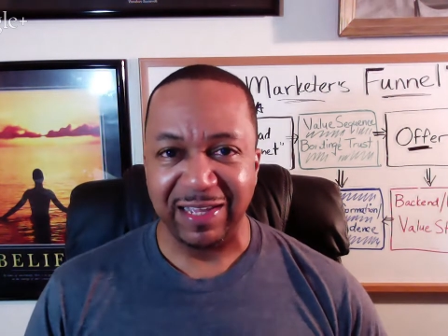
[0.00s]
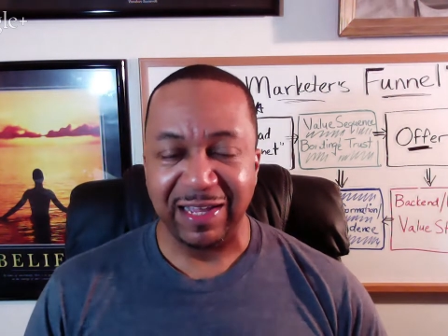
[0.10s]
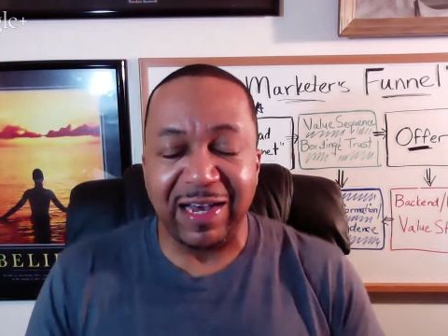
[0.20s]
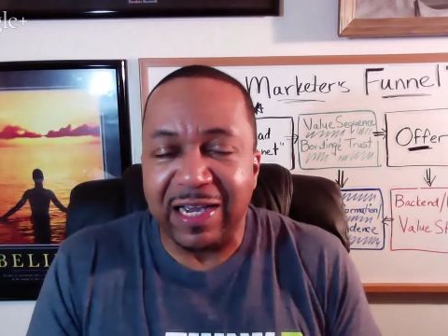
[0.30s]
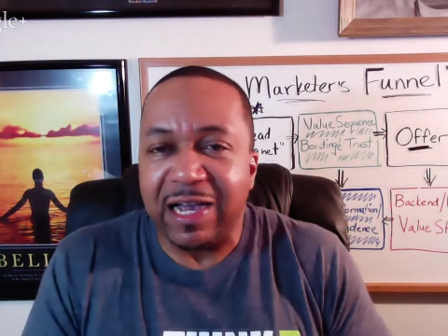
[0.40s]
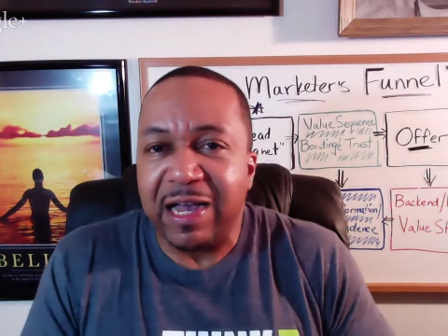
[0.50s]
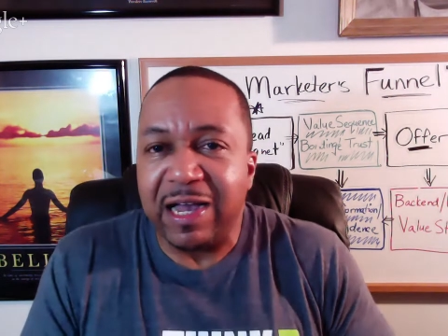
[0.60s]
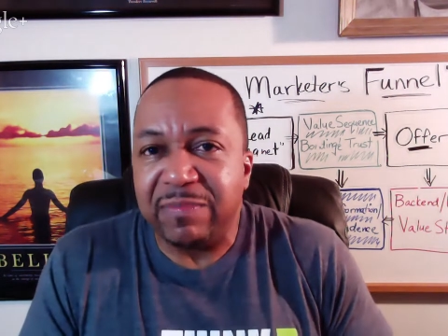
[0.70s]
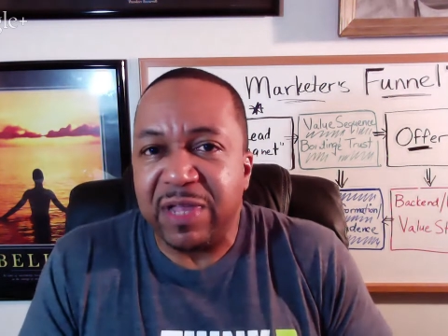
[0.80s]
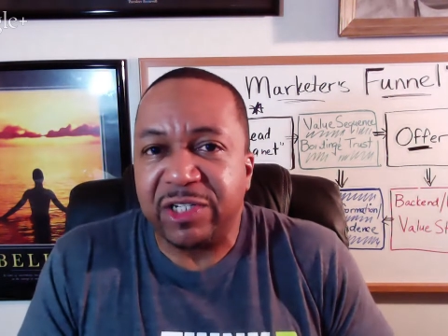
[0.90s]

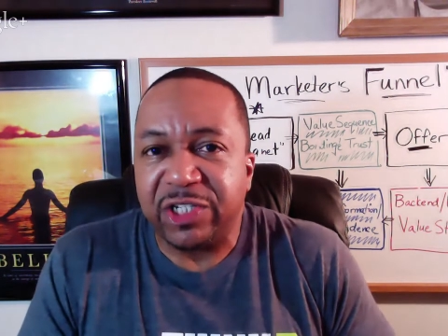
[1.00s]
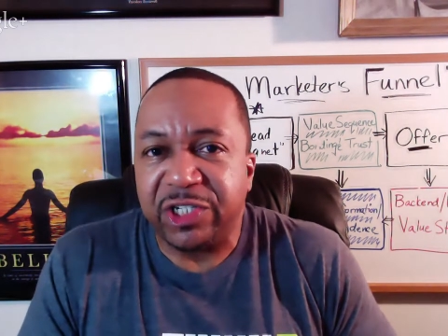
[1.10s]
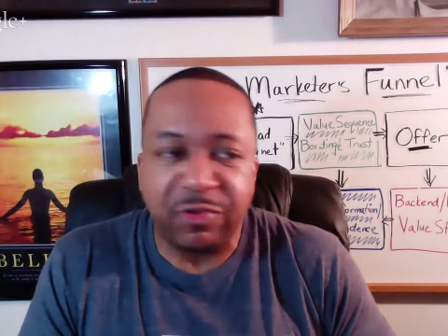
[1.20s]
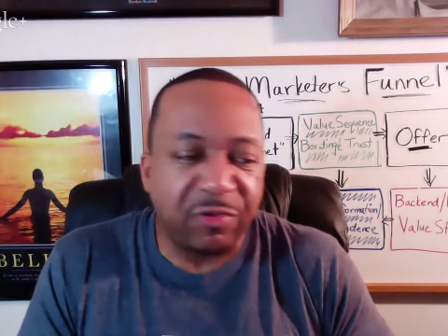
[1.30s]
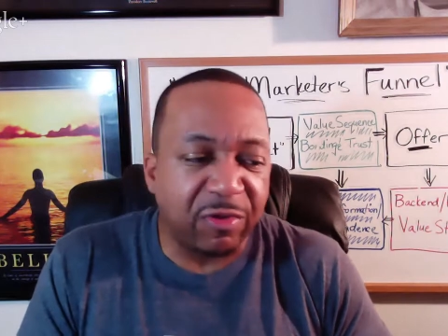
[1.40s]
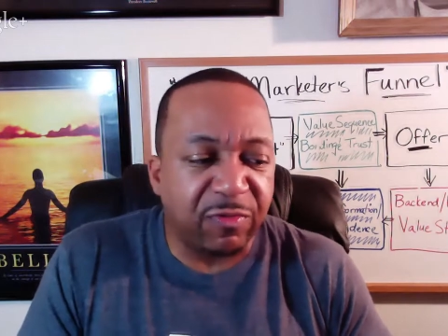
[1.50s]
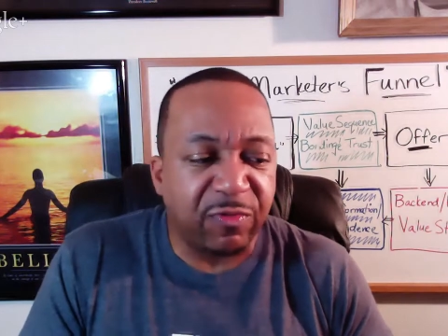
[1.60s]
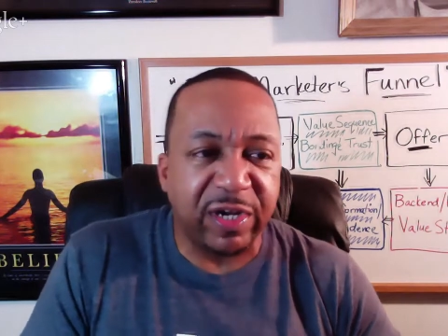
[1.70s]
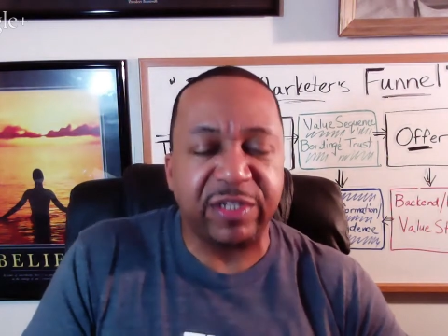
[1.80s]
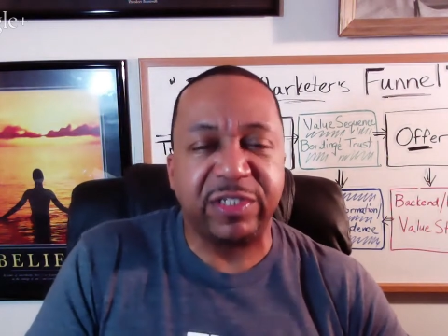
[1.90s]
I'm not sure
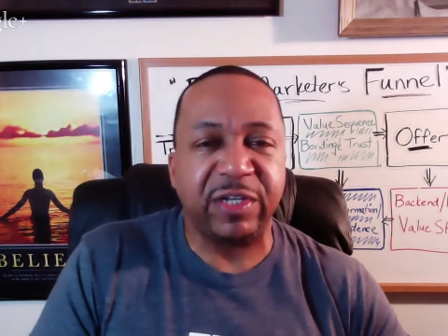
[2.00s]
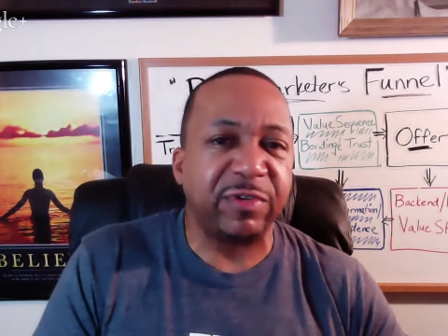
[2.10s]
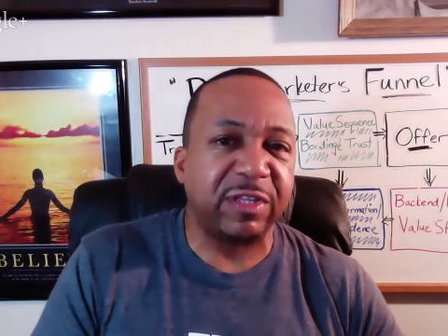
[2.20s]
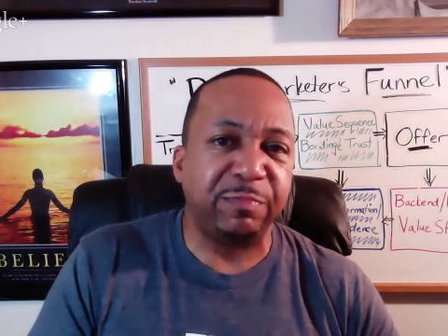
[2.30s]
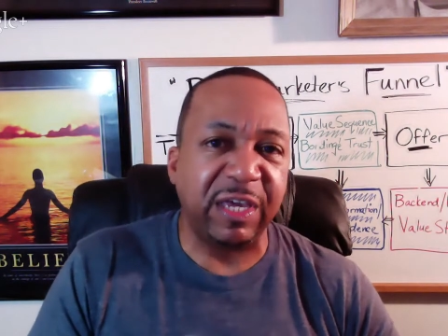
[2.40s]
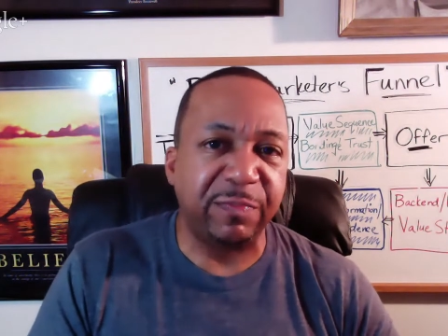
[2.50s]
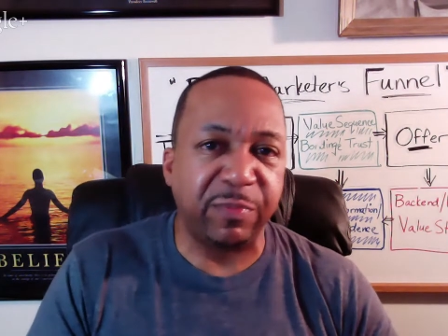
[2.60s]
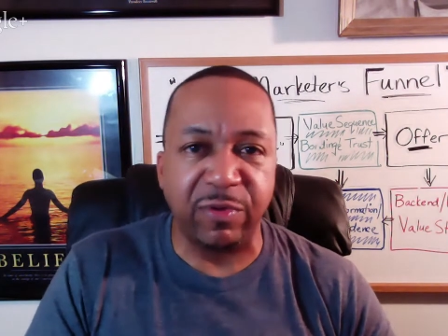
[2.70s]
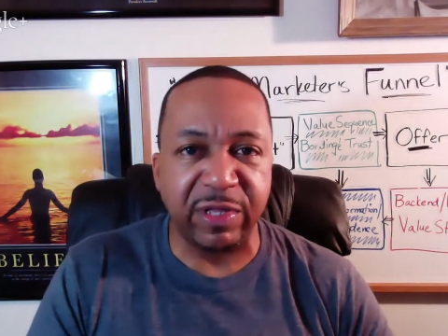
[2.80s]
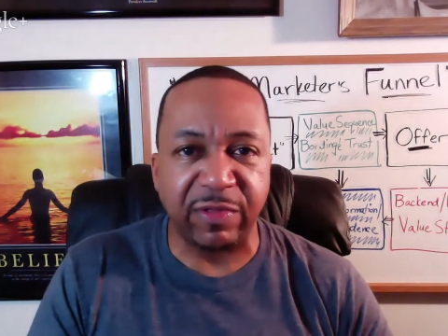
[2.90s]
what is it with the
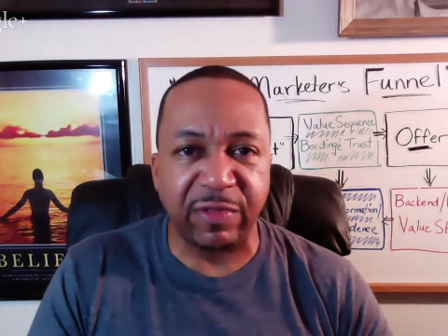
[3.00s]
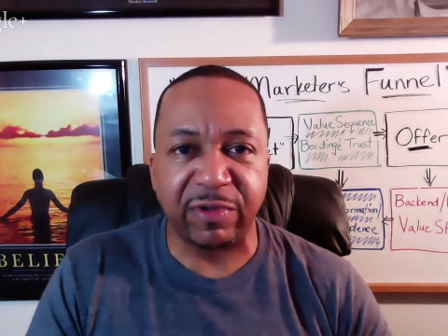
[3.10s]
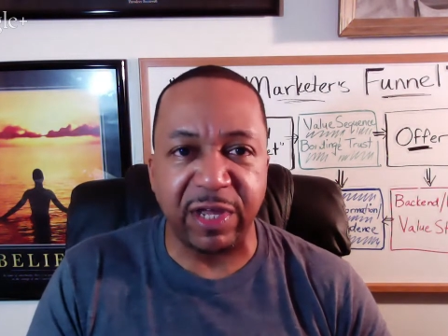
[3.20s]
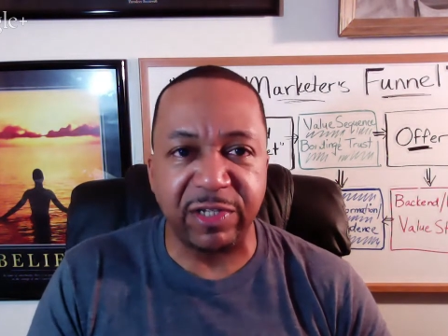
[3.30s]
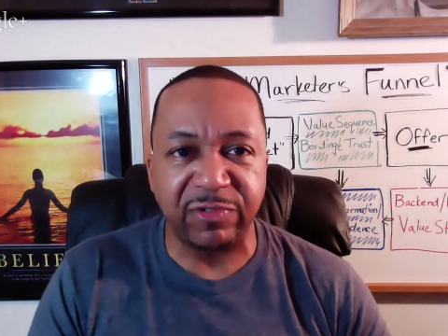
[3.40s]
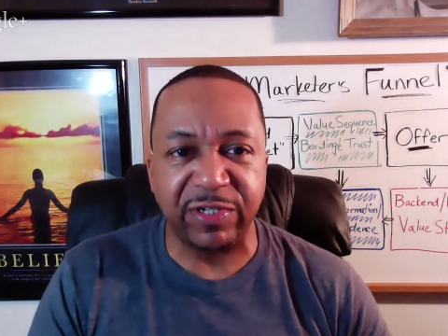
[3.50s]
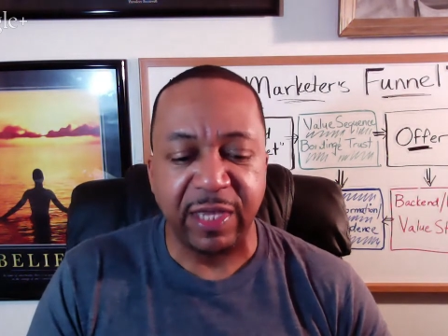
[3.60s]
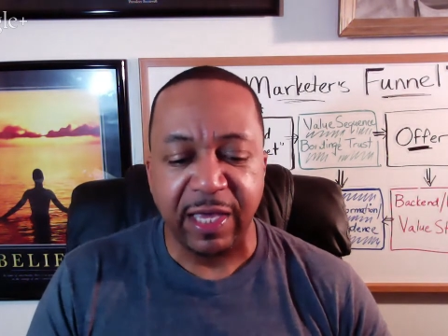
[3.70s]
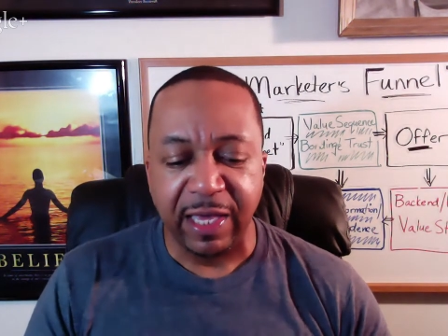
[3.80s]
people in other countries.